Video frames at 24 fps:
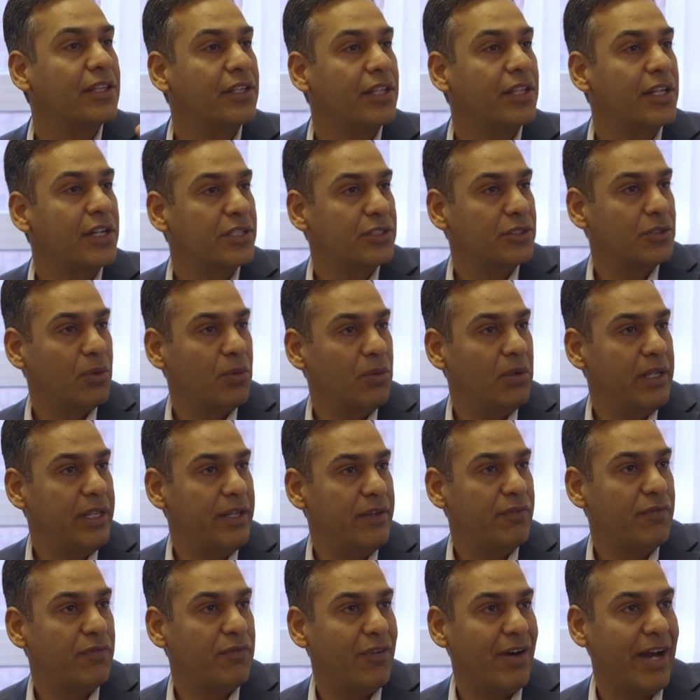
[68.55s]
There is
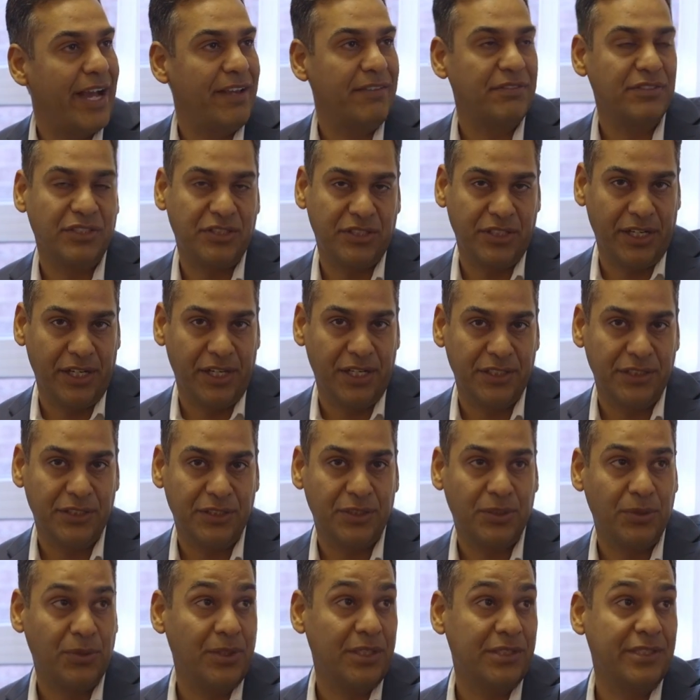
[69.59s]
only 5 stairs
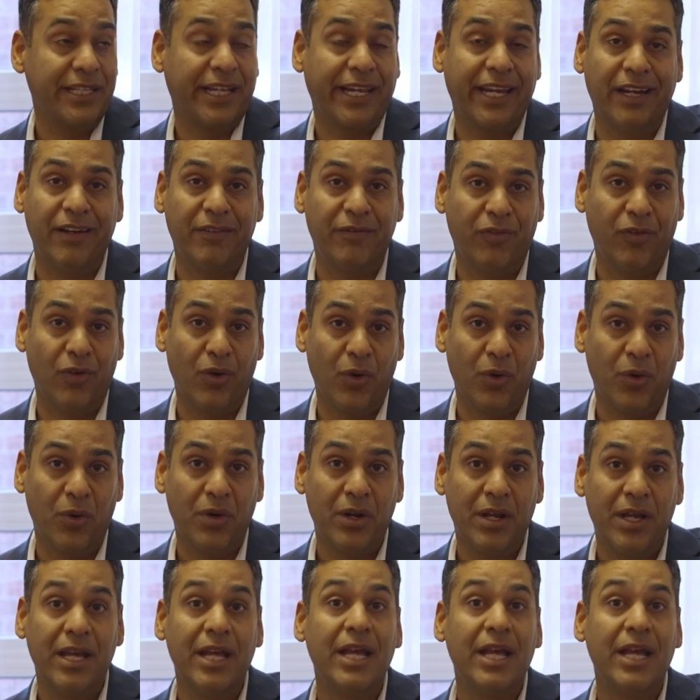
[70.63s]
to the second floor,